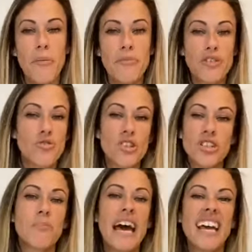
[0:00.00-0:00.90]

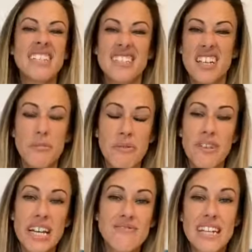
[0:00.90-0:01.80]
structured parties. They can be
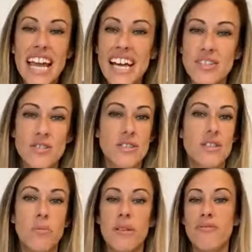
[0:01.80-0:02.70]
really relaxed, just a
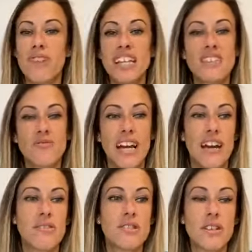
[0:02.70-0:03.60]
couple of friends
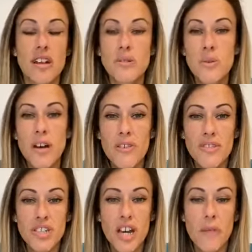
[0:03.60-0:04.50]
around or go to a coffee
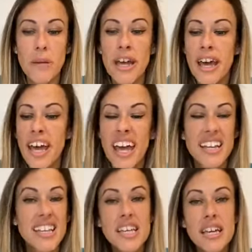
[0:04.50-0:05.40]
shop. And
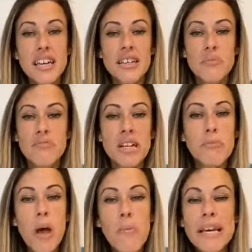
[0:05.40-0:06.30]
then you can bring
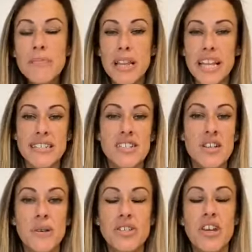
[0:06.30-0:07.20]
more people in to do
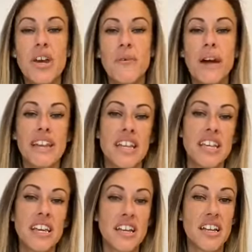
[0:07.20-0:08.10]
it too. And then
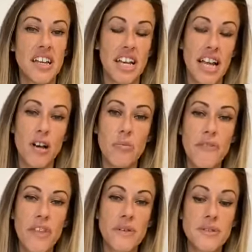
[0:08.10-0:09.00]
you can earn an income
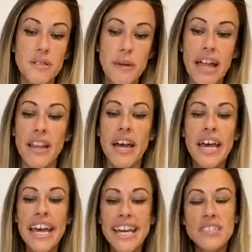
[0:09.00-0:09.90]
off those as well.
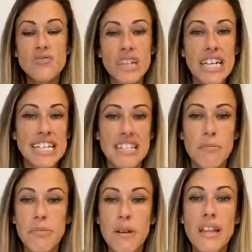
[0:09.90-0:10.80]
It's really
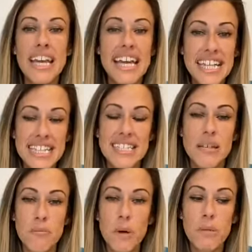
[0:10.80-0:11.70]
simple. It is a
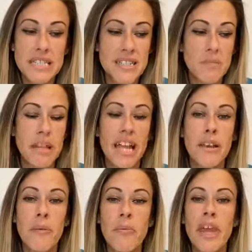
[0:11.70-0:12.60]
simple business
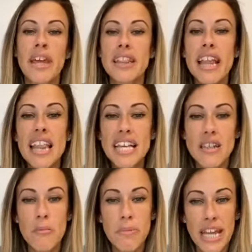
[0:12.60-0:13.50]
plan. The less
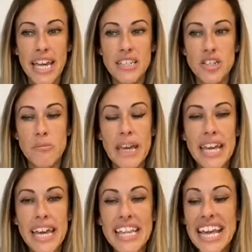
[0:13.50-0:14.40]
complicated you
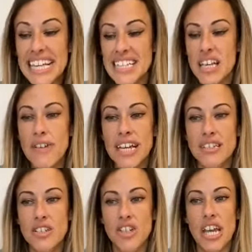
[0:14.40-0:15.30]
make it, the easier it is
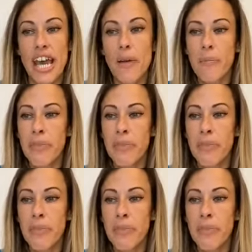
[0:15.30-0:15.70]
to share.